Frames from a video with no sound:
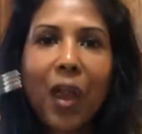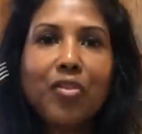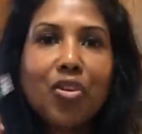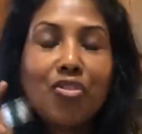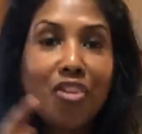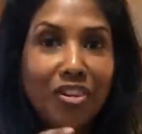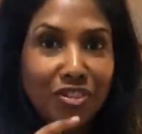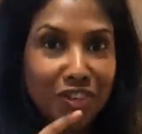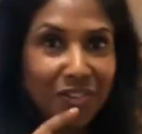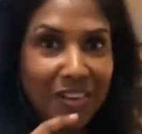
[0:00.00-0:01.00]
the
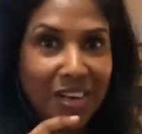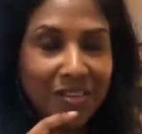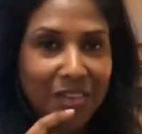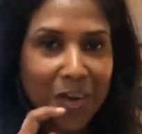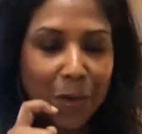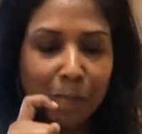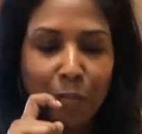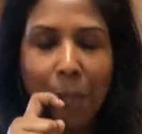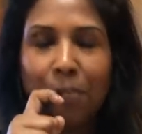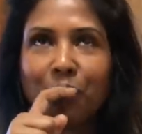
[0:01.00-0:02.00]
crunch is still in there
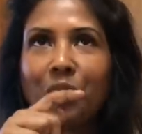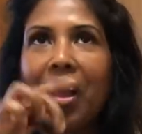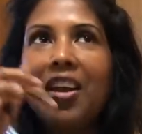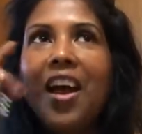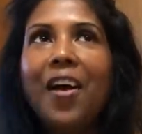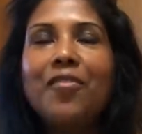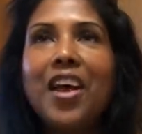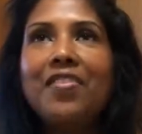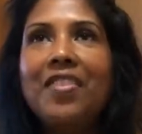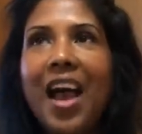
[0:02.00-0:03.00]
and we'll have
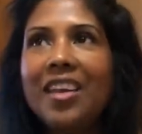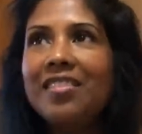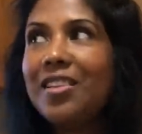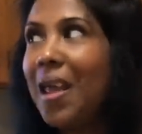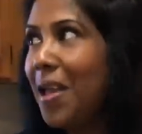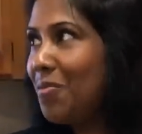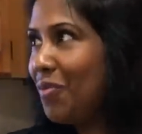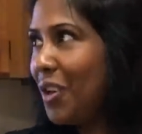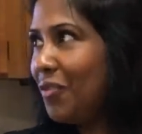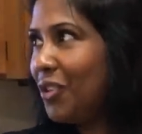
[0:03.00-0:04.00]
that nice lime
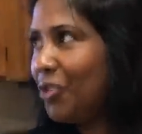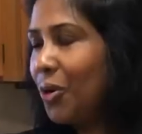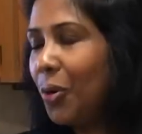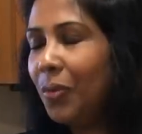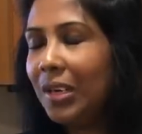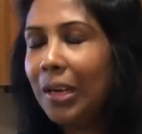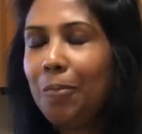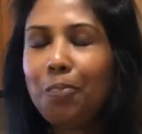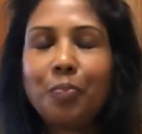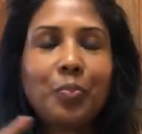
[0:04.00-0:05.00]
flavor to go with
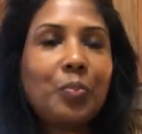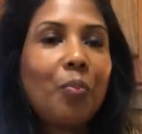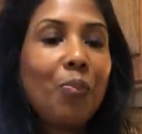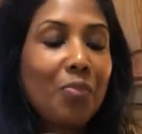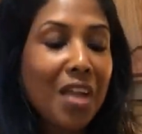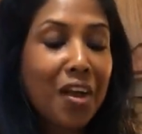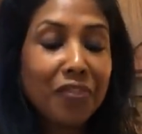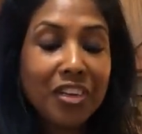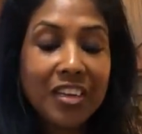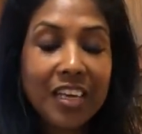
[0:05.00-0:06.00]
it
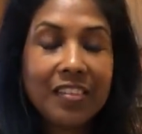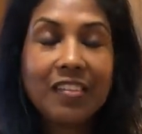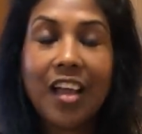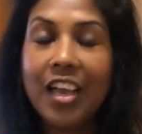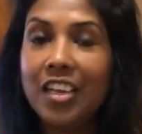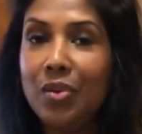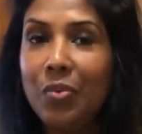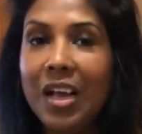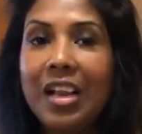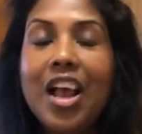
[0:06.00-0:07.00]
everything is tied in
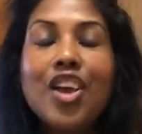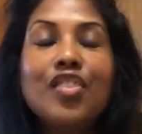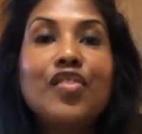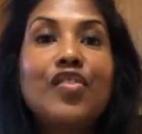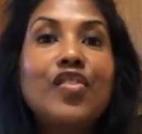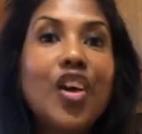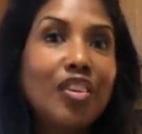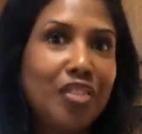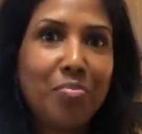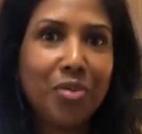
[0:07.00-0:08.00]
well
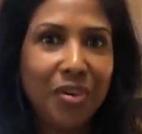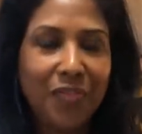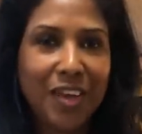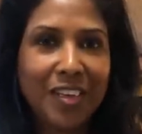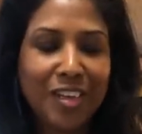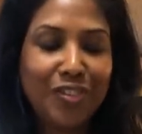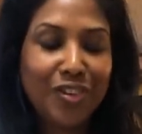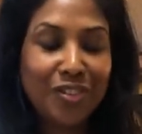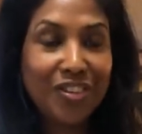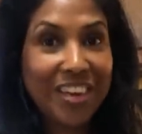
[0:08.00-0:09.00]
such a perfect dish
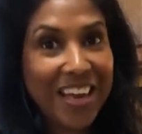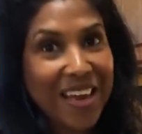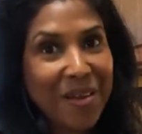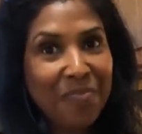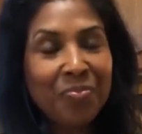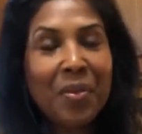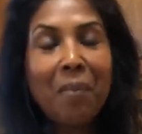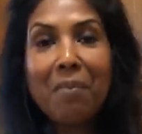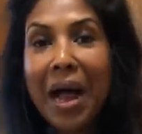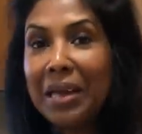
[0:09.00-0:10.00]
so today
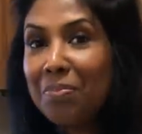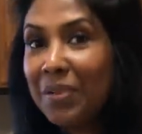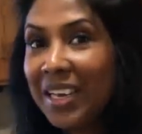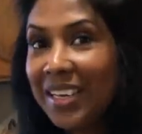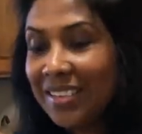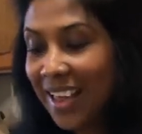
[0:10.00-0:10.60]
my plate